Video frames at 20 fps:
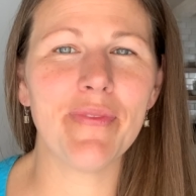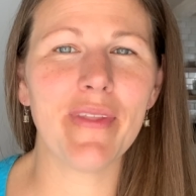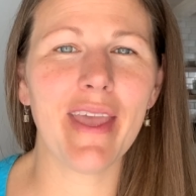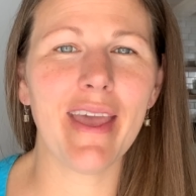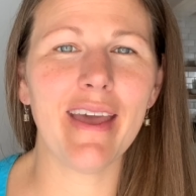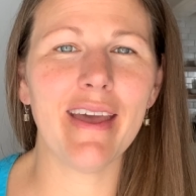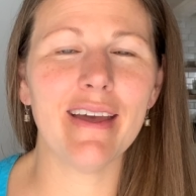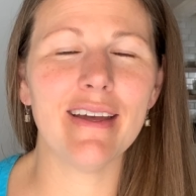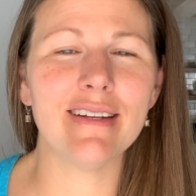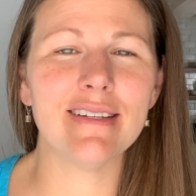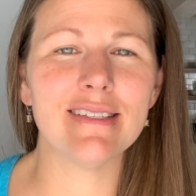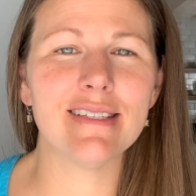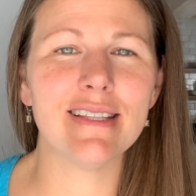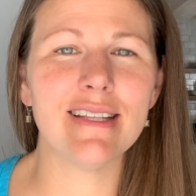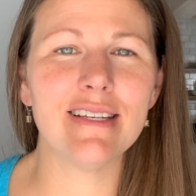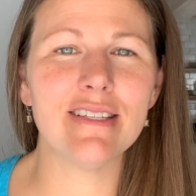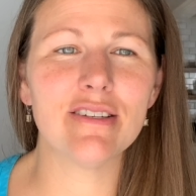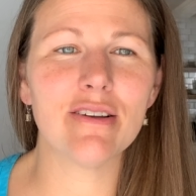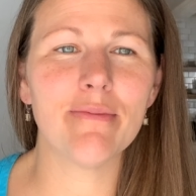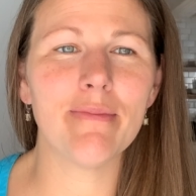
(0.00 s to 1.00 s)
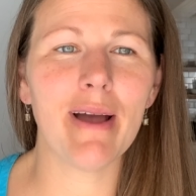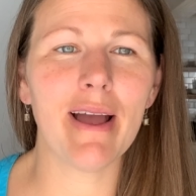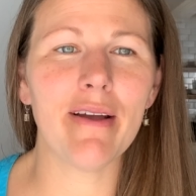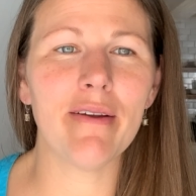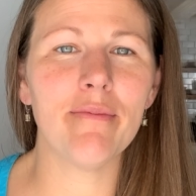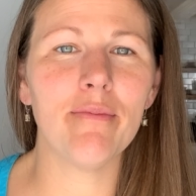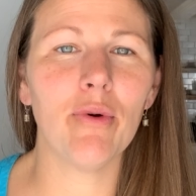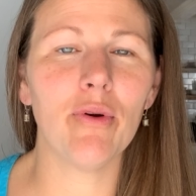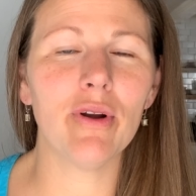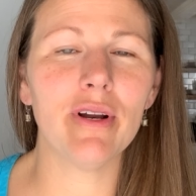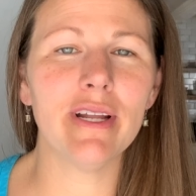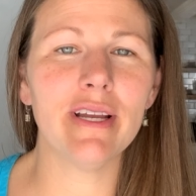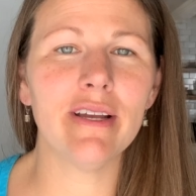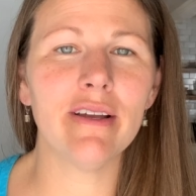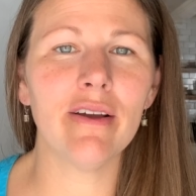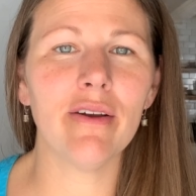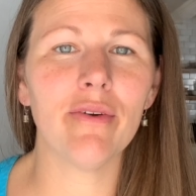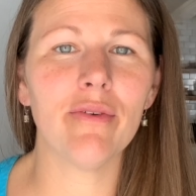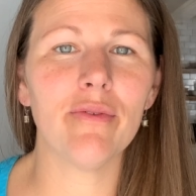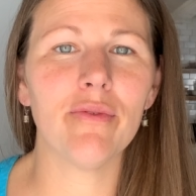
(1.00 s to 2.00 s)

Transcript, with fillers: And these are my morning